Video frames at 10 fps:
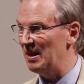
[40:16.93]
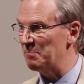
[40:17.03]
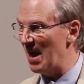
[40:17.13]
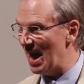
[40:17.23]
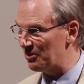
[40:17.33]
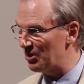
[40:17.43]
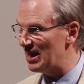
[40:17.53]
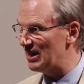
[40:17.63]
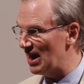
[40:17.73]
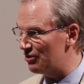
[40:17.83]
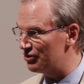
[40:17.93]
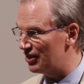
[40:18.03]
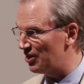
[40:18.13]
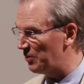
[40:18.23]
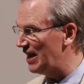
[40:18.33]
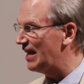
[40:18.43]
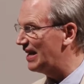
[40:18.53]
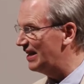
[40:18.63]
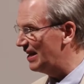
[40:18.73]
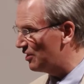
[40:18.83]
matter and energy that we
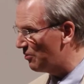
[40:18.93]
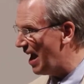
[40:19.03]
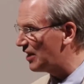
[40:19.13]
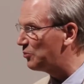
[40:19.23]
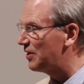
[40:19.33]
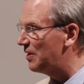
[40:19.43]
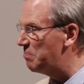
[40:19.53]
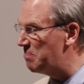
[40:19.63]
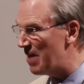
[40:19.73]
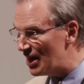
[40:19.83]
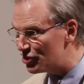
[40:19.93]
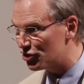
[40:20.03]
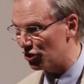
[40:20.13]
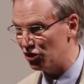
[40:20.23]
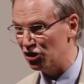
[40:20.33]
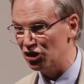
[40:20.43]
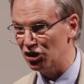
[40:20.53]
can interact with and measure